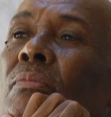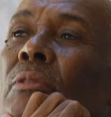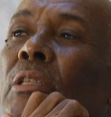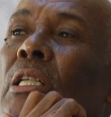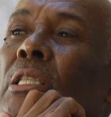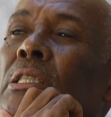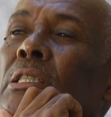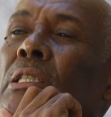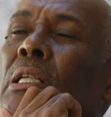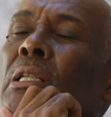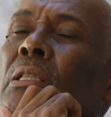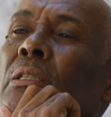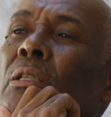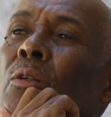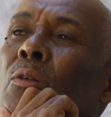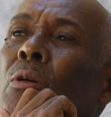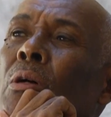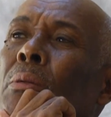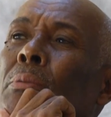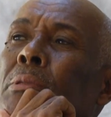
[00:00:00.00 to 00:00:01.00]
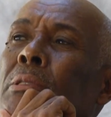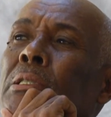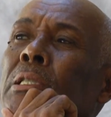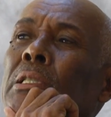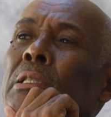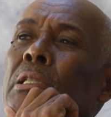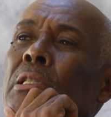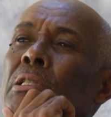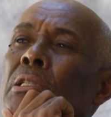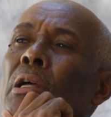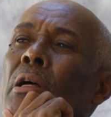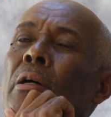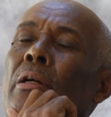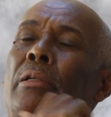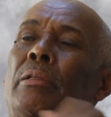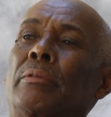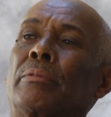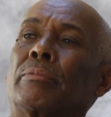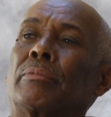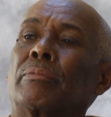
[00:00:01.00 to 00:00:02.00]
The soldiers who
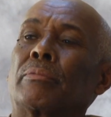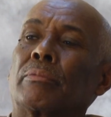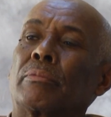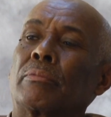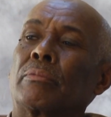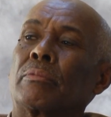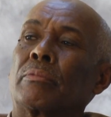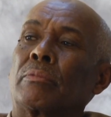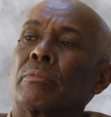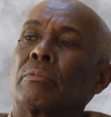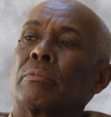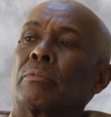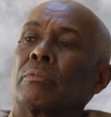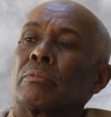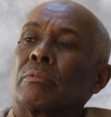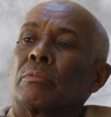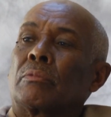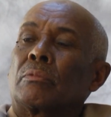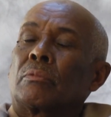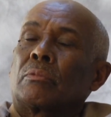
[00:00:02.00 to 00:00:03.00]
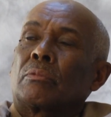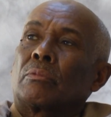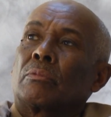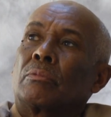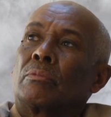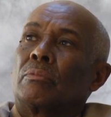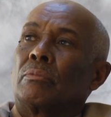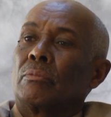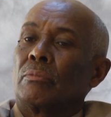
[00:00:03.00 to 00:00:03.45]
had lineage with the Isaac.